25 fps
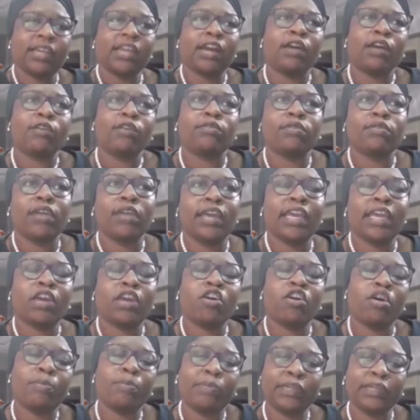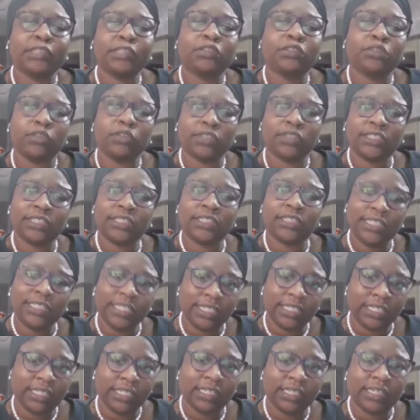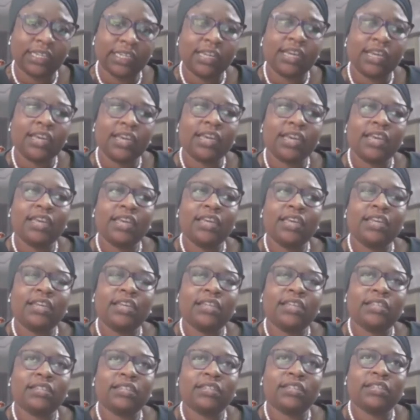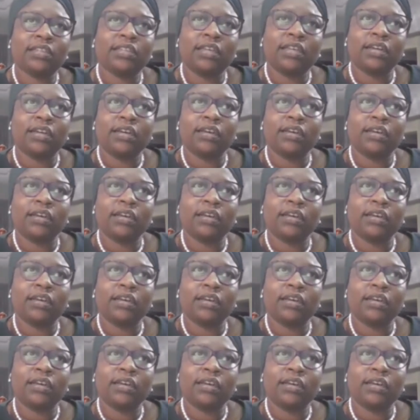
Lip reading: Now, a corporate trustee is